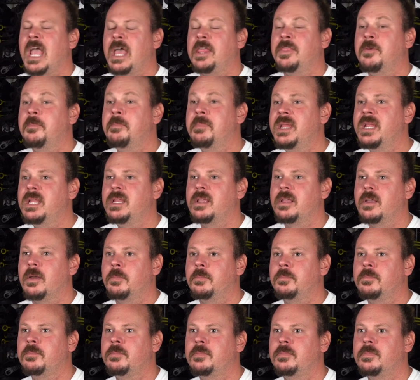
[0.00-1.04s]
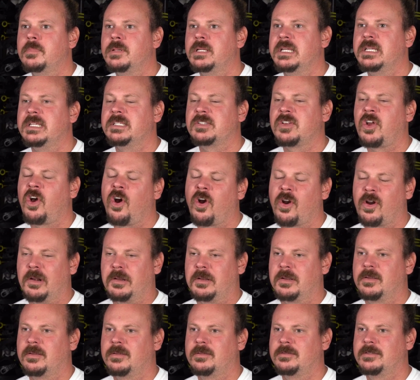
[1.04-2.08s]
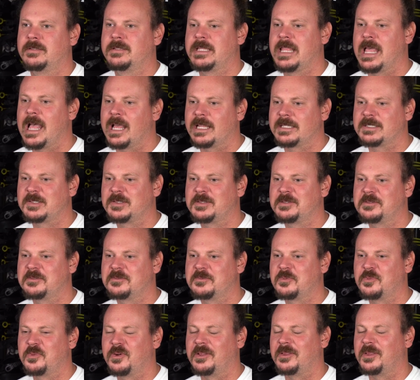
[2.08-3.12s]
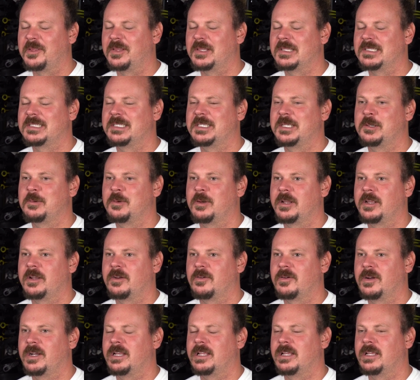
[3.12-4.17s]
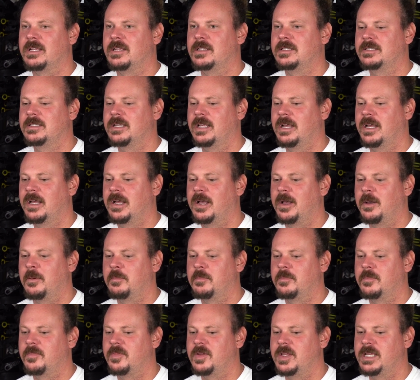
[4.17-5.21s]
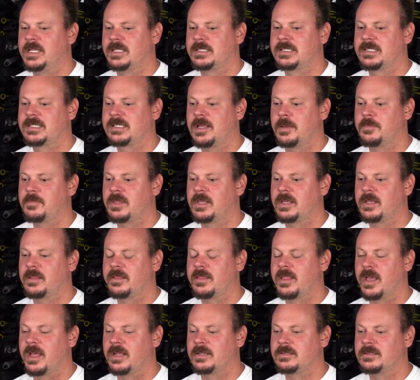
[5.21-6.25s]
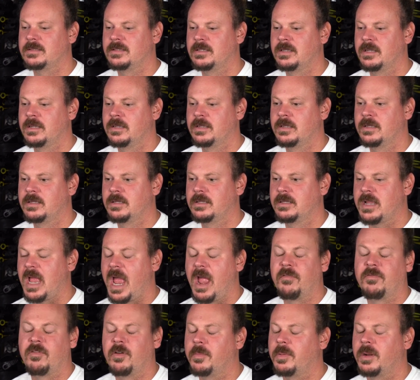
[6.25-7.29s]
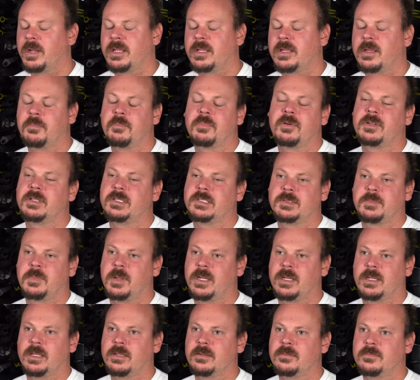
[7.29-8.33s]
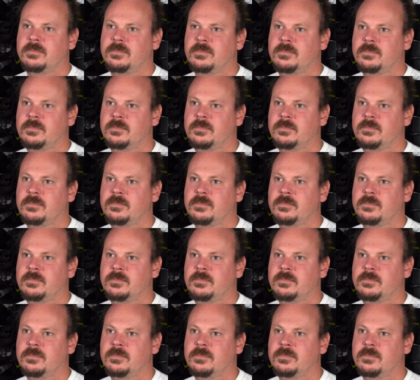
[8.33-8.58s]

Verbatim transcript: And the medium is art. That's really the secret ingredient. Um, it's something that everybody can participate in.